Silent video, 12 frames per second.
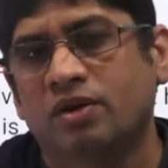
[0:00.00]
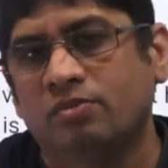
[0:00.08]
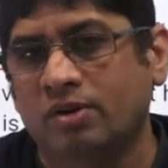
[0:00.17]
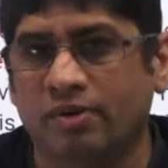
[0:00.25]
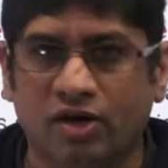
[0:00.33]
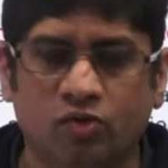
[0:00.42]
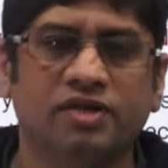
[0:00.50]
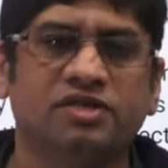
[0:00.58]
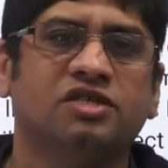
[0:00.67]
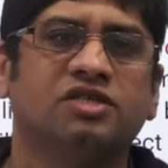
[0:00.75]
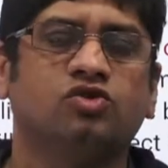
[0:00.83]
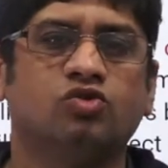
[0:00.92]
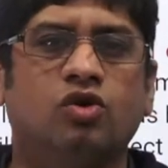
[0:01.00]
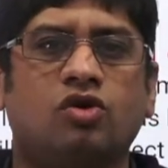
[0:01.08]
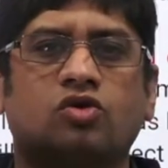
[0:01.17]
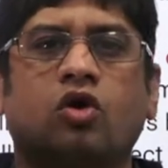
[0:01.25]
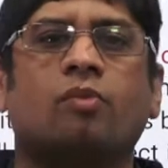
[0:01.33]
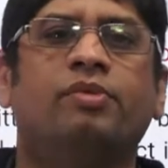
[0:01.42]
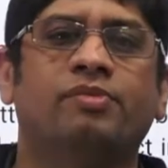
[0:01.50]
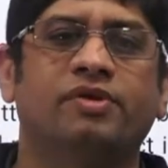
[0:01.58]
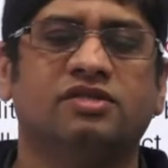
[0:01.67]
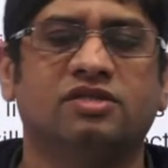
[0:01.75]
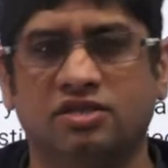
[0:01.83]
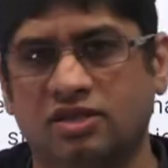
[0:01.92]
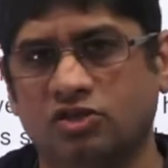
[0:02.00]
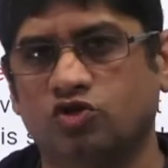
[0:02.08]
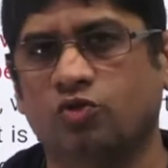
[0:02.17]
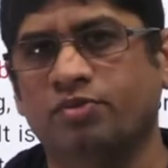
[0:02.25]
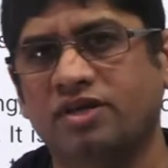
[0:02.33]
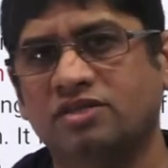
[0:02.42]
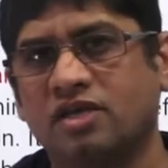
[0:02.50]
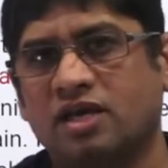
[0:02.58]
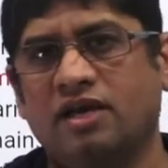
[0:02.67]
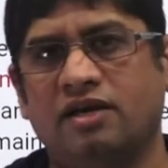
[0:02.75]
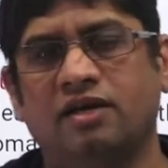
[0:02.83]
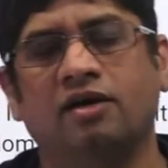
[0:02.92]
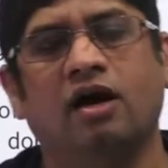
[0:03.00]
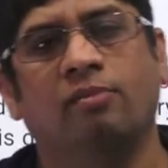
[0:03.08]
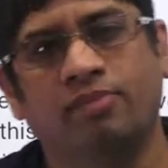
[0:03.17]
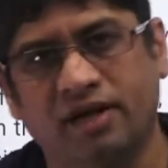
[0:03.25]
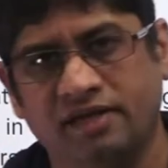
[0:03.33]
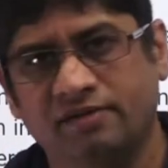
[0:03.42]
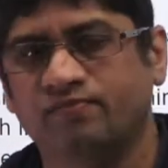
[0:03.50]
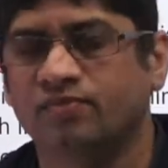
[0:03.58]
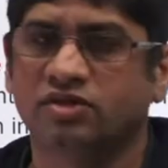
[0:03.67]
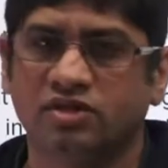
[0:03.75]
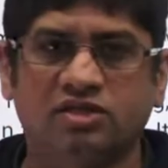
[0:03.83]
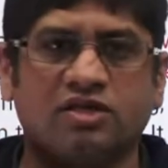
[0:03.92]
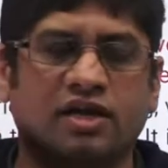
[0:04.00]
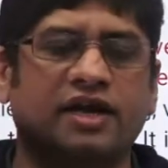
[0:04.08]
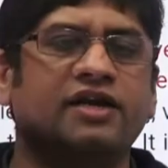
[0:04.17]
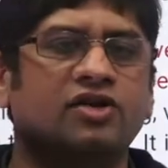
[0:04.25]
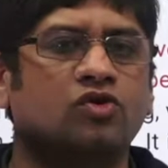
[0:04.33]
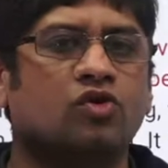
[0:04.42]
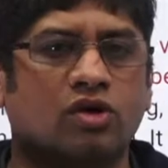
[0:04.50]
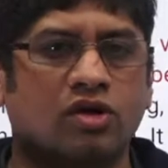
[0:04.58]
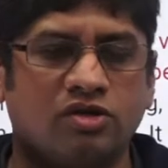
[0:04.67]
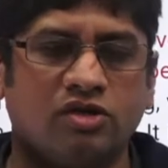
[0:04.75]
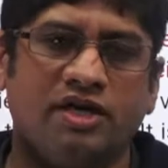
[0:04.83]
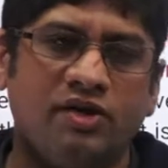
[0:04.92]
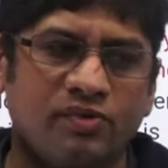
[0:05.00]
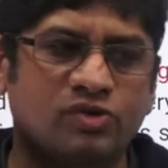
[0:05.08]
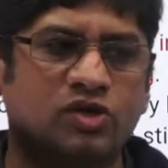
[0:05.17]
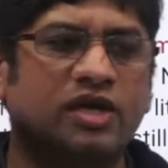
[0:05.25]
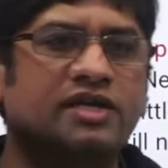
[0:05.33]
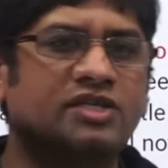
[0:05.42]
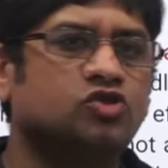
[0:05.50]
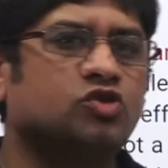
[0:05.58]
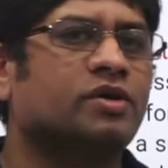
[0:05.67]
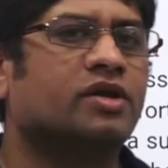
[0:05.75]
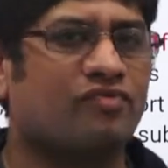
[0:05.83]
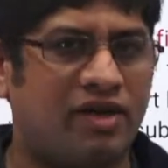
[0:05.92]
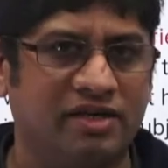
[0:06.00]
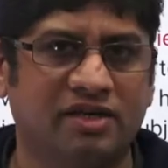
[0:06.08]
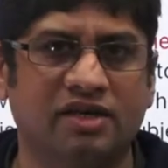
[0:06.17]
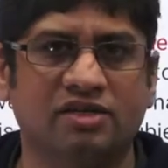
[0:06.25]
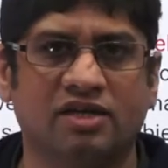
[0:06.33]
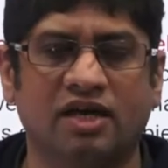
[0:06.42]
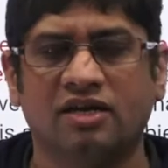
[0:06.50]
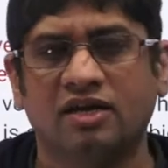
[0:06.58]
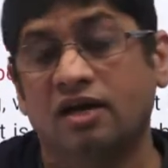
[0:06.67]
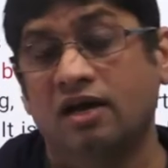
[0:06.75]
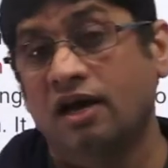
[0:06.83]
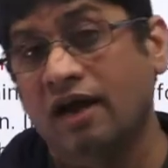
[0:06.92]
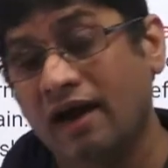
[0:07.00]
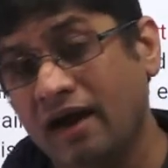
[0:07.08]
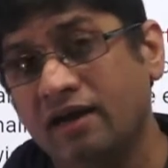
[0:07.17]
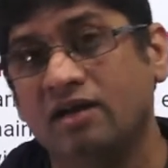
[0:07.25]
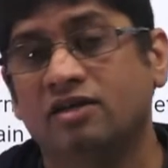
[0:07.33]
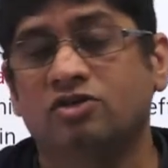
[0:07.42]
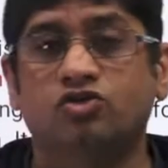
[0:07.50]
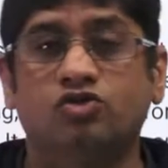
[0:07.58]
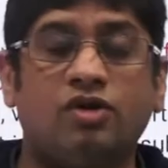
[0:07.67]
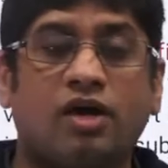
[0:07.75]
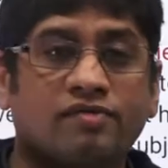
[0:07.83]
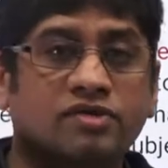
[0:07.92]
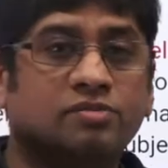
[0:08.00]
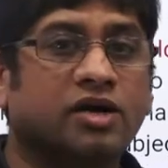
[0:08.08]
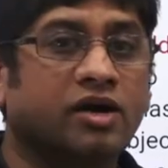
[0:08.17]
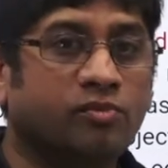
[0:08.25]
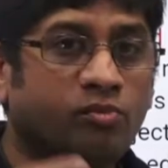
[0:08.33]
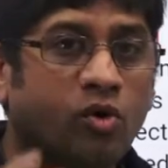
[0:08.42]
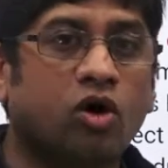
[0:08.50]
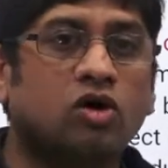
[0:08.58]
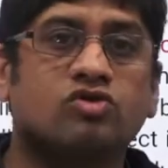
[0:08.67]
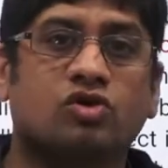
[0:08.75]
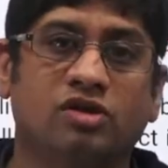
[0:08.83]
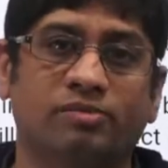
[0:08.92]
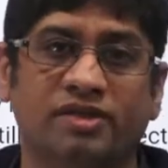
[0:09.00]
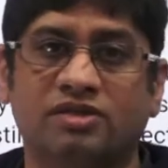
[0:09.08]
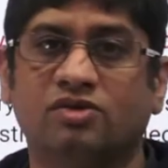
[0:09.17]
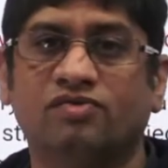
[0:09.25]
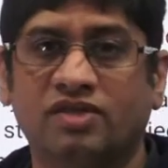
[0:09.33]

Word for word: but my request is do not copy paste these SOPs and apply. Just write your individuality should be reflected in that and you should have some kind of mocks on the basis of